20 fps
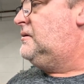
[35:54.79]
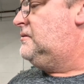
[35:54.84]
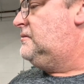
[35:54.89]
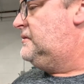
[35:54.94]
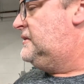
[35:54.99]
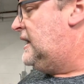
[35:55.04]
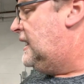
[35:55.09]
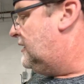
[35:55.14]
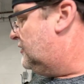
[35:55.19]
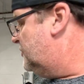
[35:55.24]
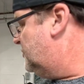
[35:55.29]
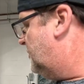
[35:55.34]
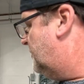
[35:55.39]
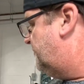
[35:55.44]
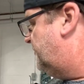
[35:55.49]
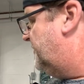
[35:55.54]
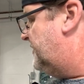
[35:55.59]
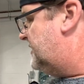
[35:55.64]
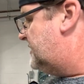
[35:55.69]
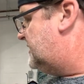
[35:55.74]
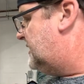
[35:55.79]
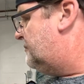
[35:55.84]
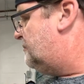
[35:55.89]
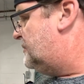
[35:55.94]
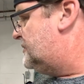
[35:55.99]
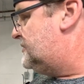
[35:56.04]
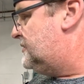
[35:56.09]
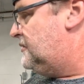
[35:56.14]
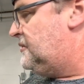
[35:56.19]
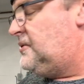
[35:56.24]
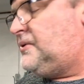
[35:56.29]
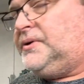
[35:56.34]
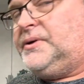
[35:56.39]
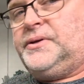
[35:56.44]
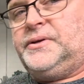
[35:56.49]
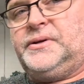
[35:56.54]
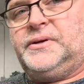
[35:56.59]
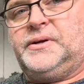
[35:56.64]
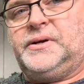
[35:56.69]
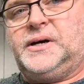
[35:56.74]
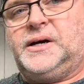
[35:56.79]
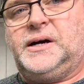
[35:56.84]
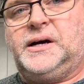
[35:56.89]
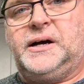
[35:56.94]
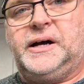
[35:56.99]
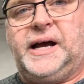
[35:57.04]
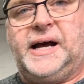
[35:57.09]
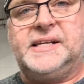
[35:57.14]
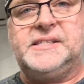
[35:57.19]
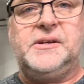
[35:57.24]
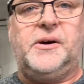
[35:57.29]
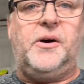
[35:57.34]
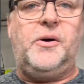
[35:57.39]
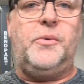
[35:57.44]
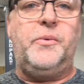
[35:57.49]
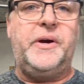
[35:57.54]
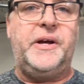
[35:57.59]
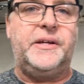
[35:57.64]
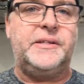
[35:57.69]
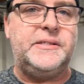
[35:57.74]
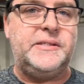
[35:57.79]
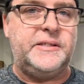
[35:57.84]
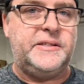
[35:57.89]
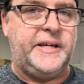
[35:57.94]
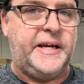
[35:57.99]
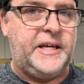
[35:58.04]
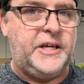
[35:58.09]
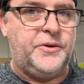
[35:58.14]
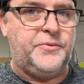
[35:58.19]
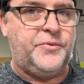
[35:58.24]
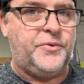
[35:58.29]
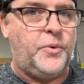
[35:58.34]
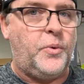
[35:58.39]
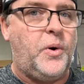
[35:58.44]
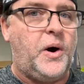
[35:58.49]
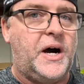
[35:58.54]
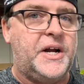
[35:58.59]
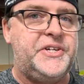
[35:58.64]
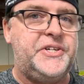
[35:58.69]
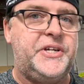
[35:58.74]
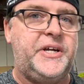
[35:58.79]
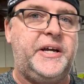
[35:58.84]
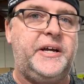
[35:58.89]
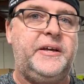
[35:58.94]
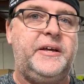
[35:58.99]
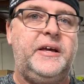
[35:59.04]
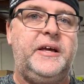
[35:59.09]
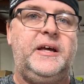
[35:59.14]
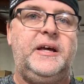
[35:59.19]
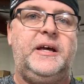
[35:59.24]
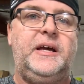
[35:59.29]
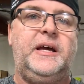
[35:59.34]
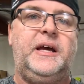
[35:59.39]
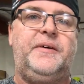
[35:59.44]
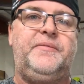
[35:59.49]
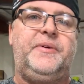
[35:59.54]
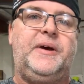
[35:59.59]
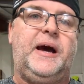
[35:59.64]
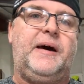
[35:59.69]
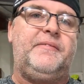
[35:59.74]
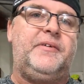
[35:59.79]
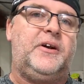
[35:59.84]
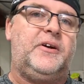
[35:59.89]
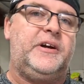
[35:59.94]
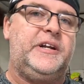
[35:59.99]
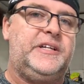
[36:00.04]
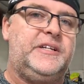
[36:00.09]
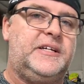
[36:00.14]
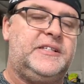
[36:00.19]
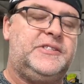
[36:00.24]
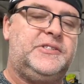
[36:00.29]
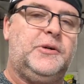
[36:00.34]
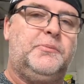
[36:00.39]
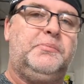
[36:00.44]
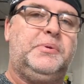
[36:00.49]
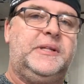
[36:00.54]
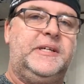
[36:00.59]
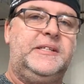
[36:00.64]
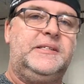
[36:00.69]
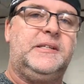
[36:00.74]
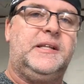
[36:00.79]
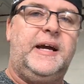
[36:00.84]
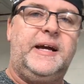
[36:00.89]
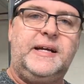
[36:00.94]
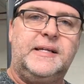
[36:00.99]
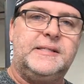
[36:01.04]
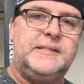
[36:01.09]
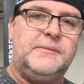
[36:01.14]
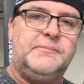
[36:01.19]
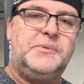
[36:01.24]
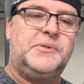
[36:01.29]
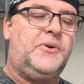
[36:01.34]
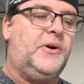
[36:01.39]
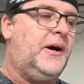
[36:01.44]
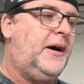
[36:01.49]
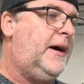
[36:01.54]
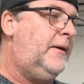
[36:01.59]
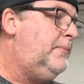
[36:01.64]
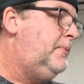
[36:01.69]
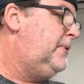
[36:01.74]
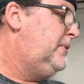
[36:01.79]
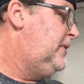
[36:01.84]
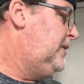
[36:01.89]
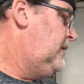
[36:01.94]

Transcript: that'll do it for this episode. As always, thank you for watching. If you haven't already done so, please like and subscribe.